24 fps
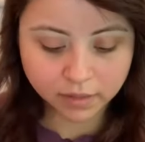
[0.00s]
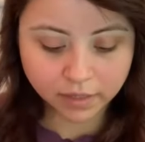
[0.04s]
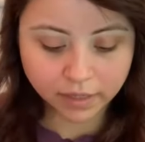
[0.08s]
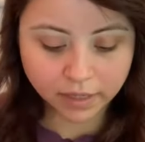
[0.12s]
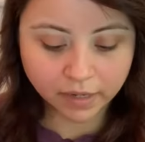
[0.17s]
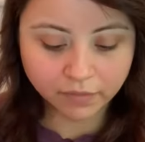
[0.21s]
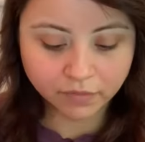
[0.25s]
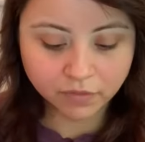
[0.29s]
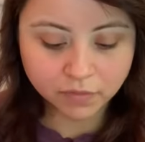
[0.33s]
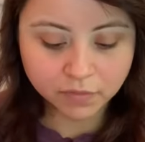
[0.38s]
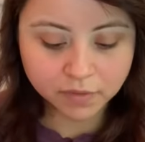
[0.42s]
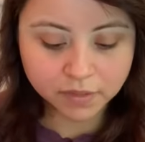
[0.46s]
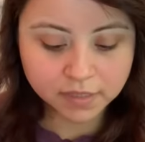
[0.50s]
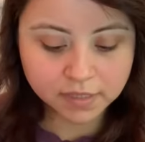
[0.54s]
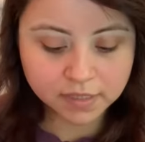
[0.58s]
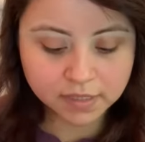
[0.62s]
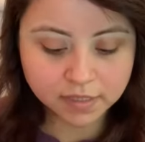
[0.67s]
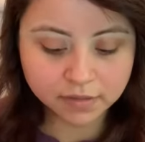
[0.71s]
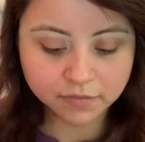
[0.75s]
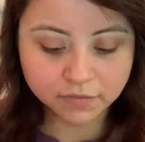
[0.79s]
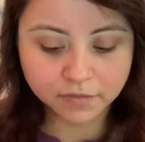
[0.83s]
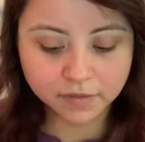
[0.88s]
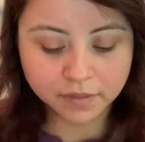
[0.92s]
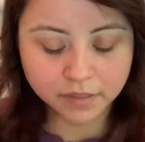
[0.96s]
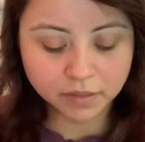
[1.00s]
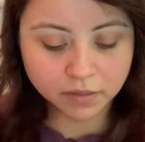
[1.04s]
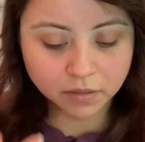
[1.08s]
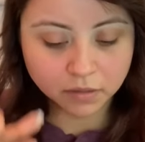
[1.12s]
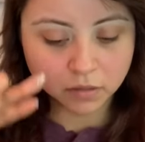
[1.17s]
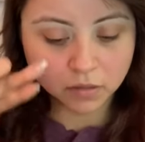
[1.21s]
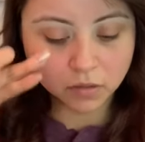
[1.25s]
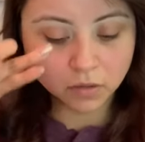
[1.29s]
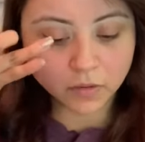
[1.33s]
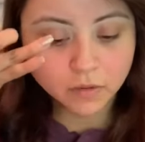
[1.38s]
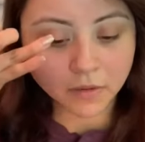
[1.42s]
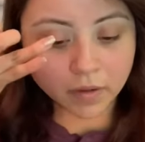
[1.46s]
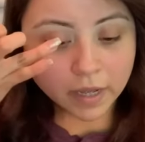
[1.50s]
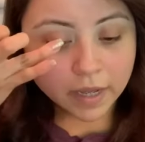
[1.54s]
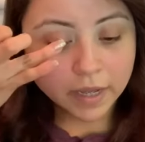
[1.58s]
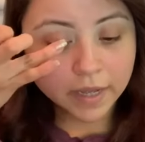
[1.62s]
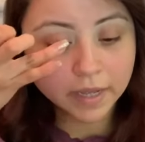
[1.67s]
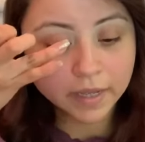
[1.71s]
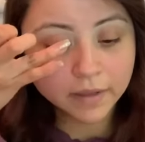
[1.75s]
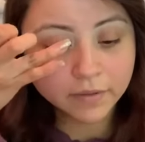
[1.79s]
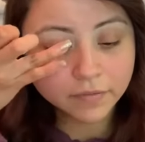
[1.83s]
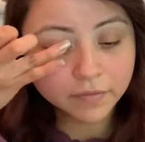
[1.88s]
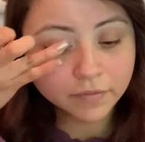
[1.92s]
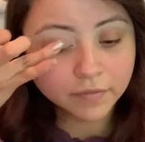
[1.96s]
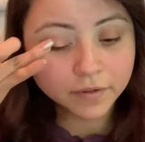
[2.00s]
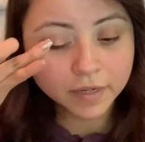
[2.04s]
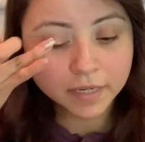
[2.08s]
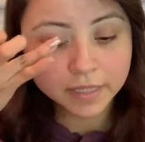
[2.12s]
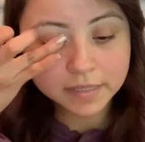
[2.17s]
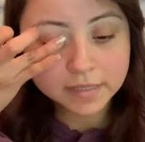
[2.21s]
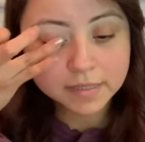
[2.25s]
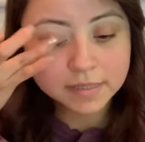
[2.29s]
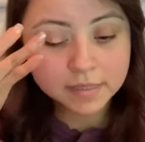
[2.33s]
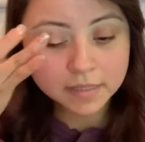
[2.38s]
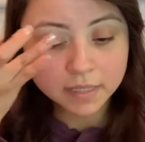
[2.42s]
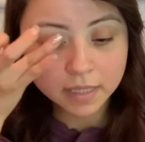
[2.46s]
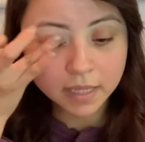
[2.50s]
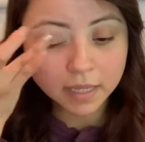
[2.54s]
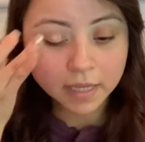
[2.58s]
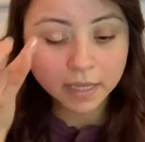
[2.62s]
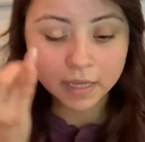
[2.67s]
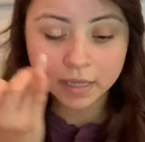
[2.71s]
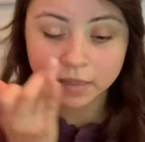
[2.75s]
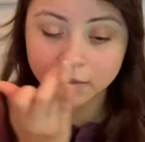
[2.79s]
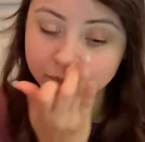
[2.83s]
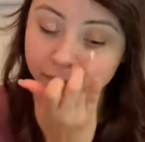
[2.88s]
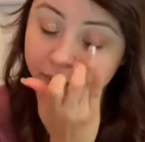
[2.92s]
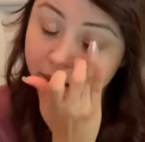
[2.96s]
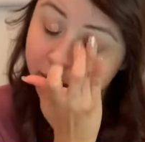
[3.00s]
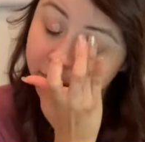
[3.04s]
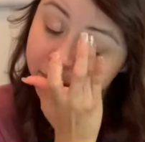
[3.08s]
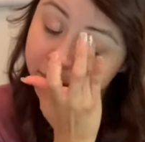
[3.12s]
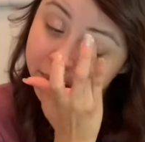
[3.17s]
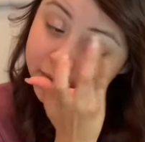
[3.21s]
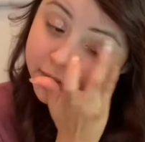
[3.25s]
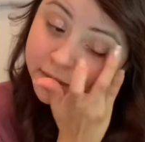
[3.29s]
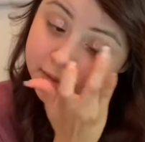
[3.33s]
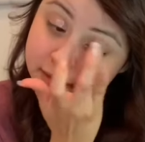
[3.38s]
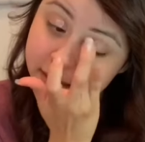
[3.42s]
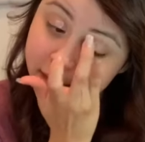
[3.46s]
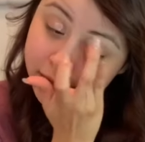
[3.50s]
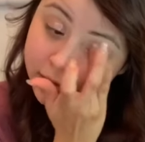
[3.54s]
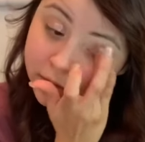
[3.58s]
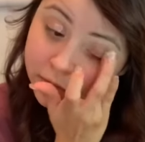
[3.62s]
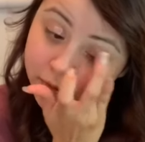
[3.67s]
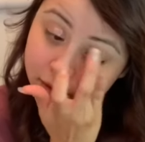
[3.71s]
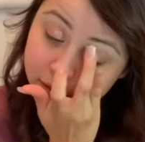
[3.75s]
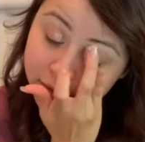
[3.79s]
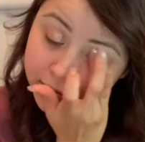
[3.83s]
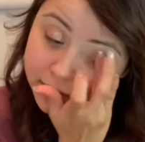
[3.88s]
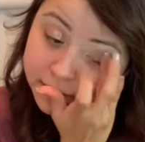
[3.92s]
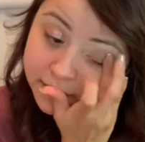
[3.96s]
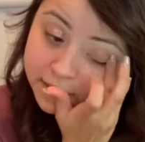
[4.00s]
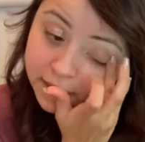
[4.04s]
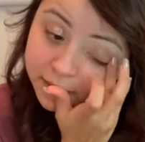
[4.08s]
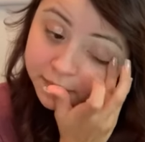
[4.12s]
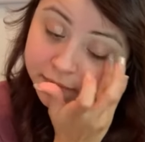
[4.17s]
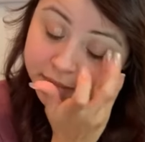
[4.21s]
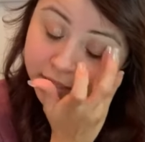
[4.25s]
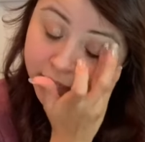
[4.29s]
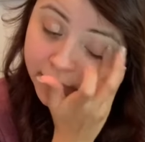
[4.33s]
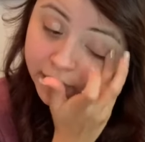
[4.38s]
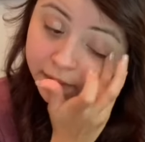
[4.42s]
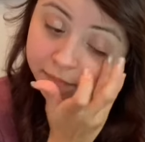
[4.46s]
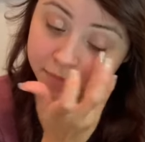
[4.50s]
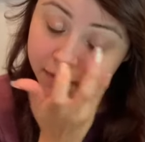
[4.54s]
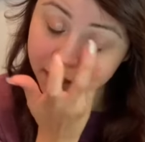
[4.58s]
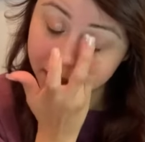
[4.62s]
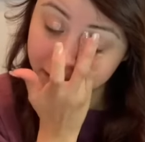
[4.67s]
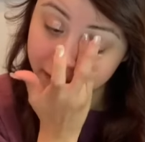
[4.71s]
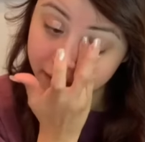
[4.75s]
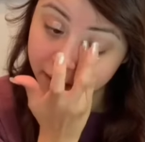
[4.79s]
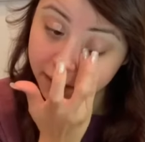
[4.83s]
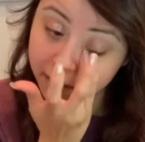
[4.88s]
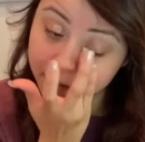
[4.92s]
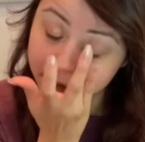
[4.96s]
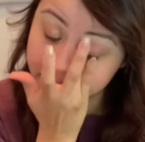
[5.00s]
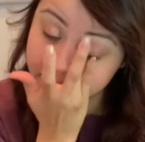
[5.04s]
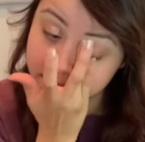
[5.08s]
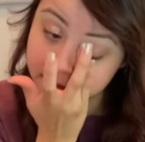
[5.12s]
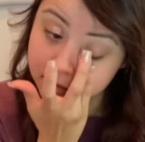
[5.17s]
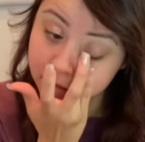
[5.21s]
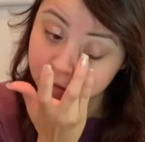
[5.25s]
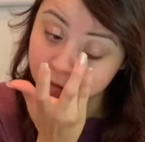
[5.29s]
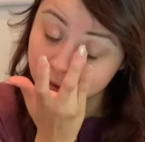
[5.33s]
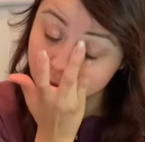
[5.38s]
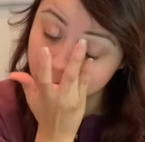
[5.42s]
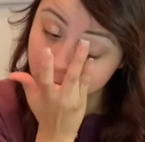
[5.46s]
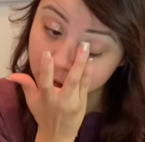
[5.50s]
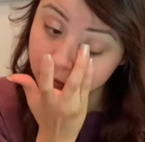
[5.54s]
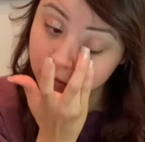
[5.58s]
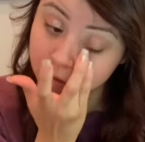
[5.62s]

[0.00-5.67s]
everyone's different, you know? I have friends that had babies like around the same time that I had Enzo.